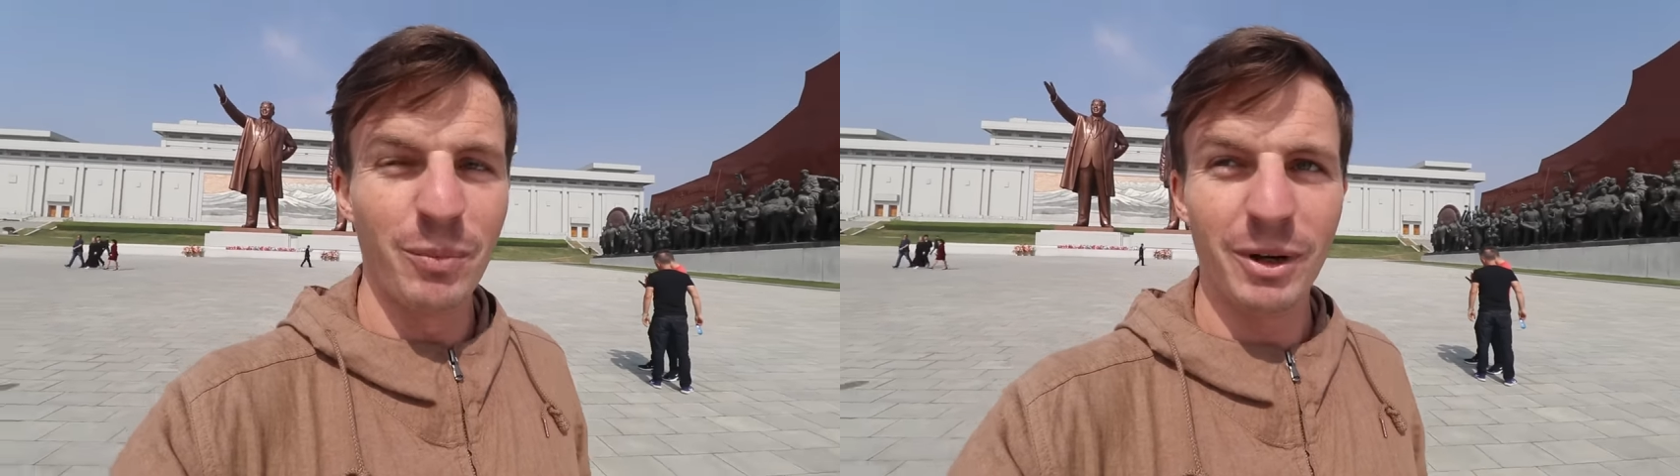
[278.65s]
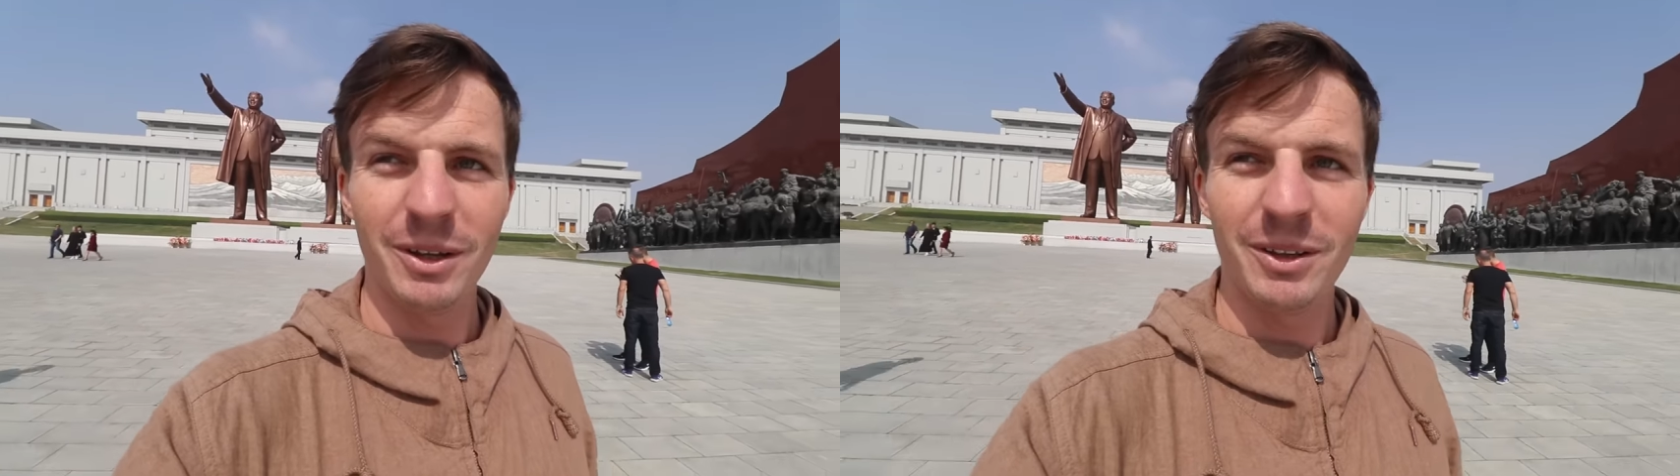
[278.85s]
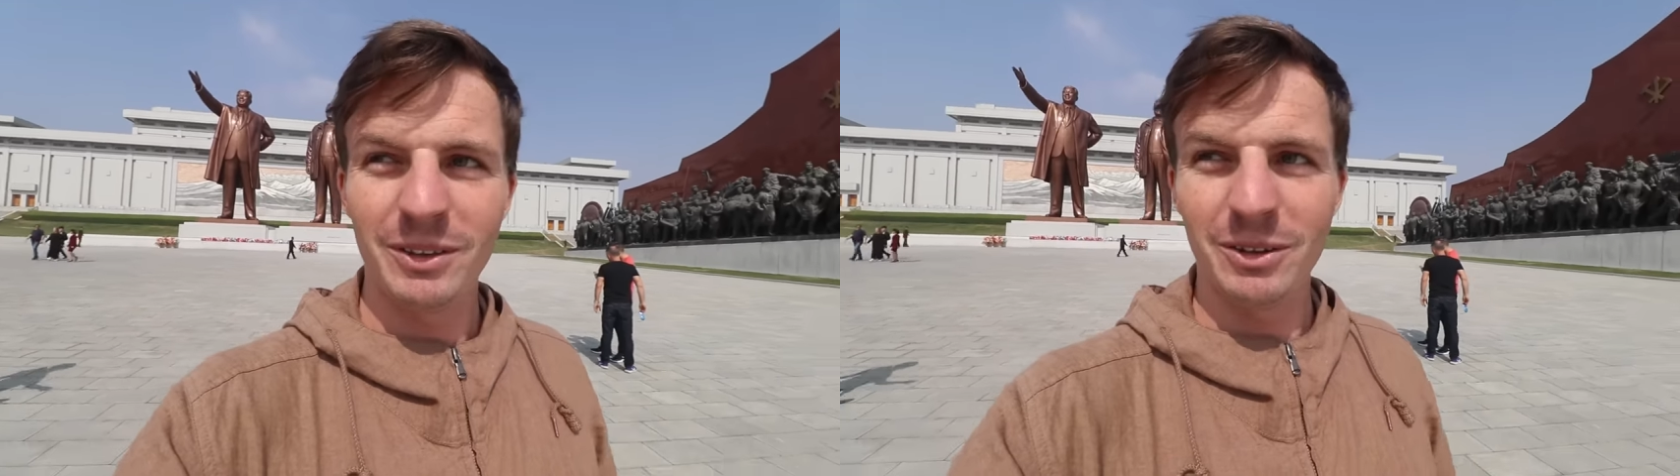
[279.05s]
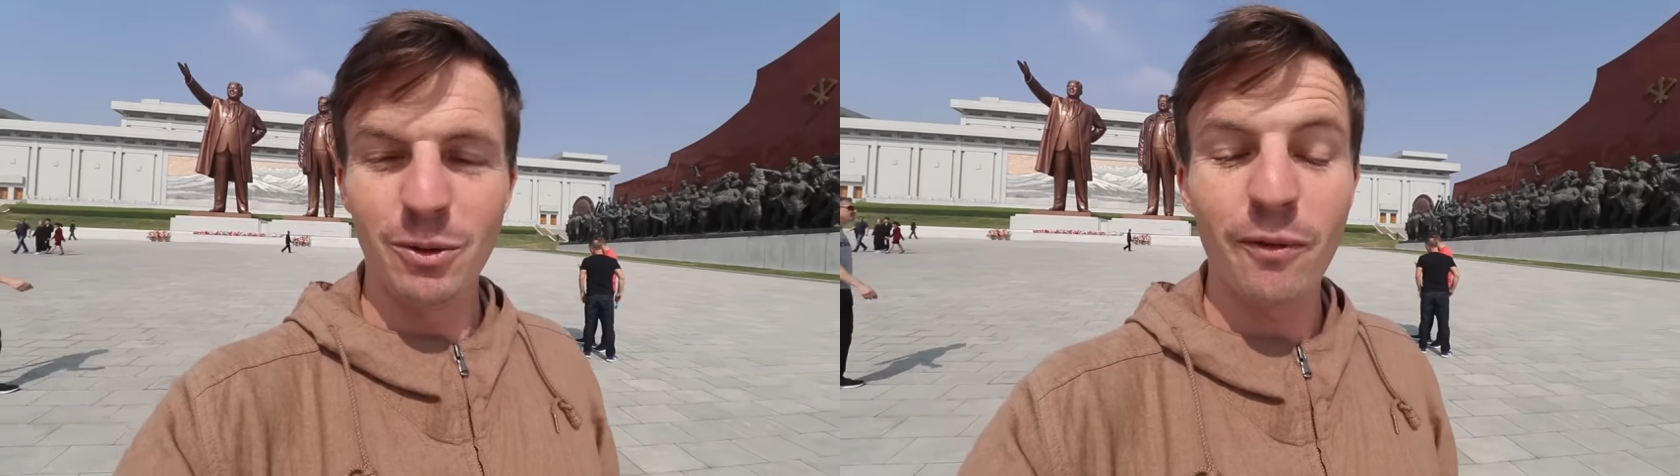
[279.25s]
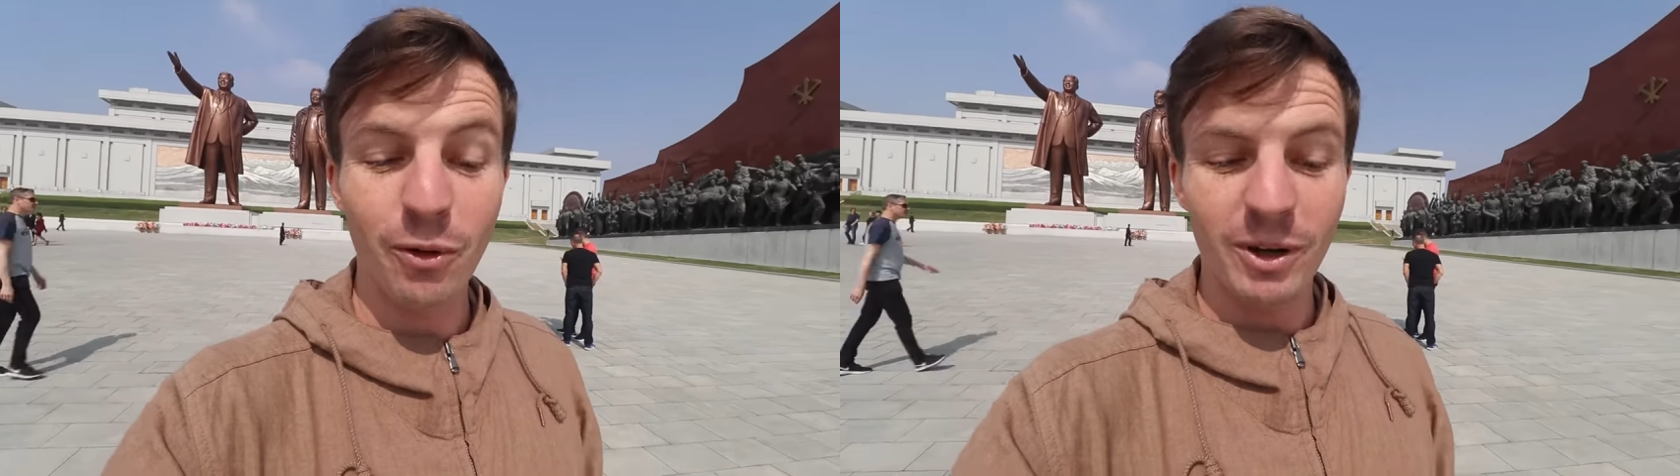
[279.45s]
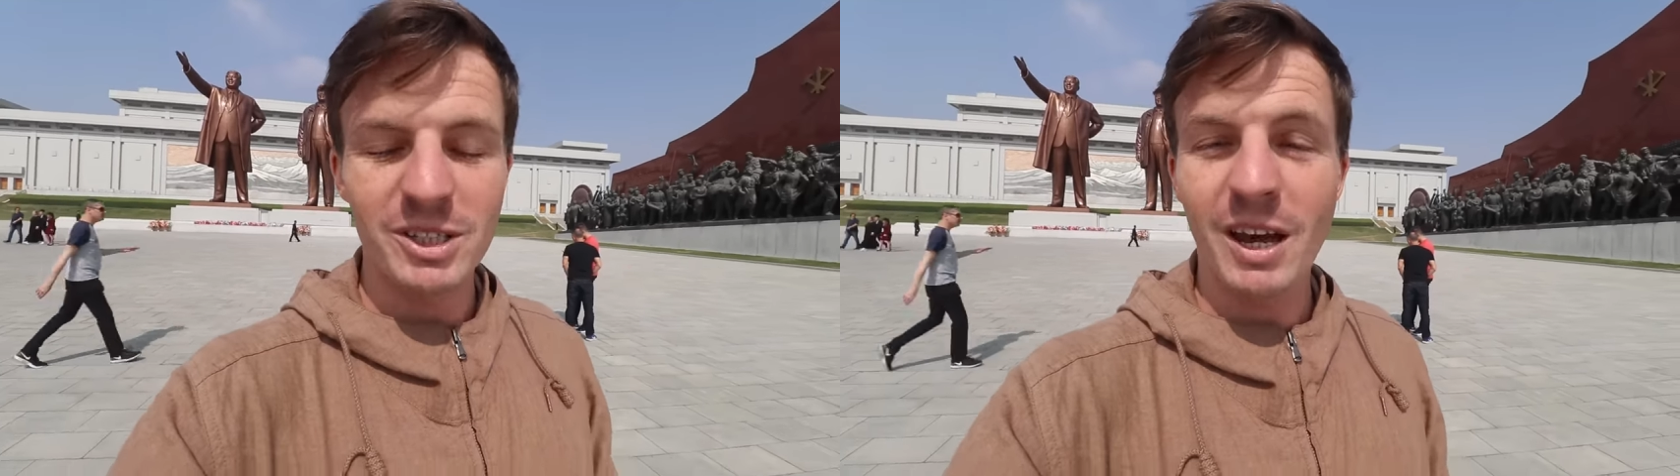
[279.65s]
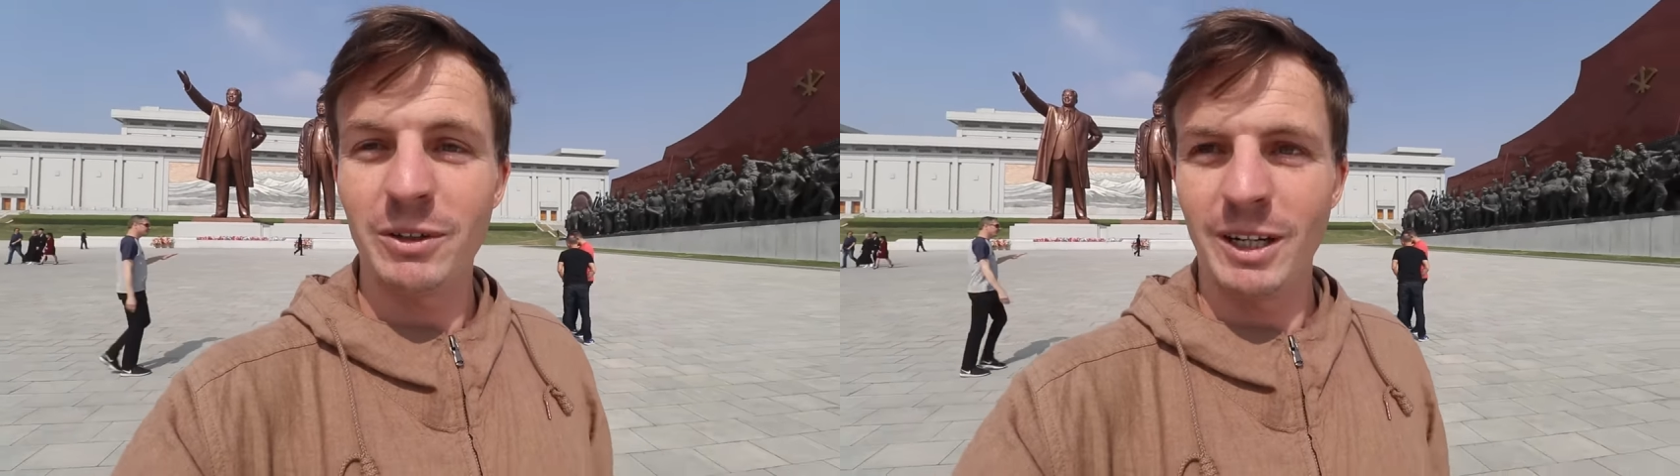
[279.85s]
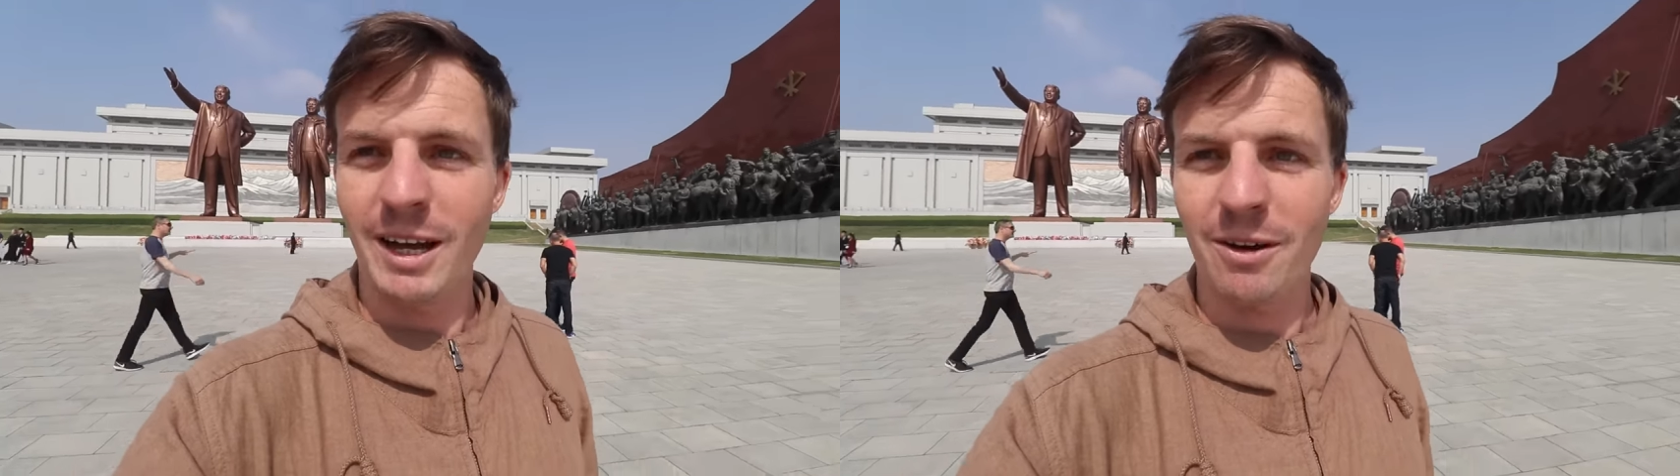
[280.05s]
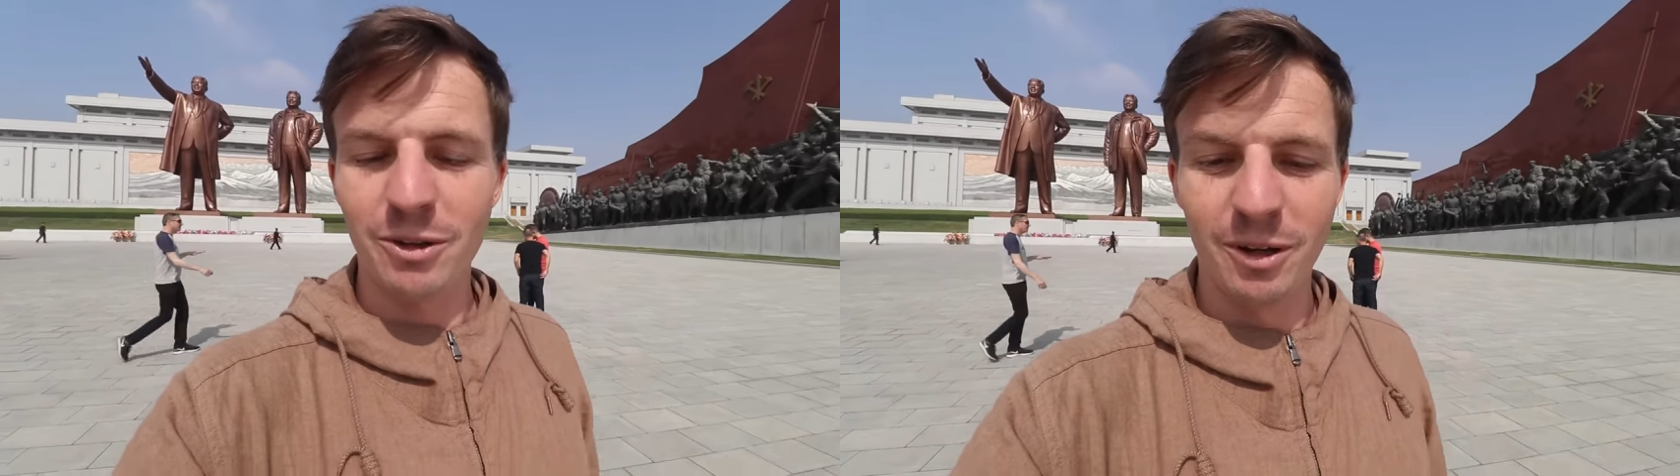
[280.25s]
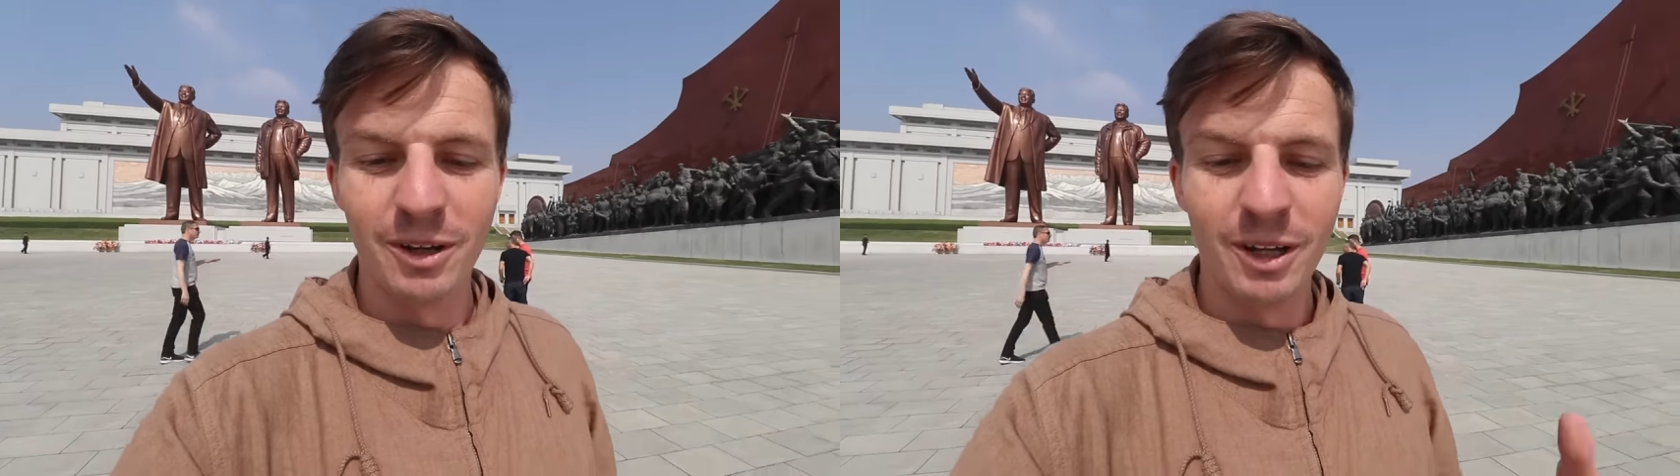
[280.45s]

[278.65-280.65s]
but the North Koreans haven't allowed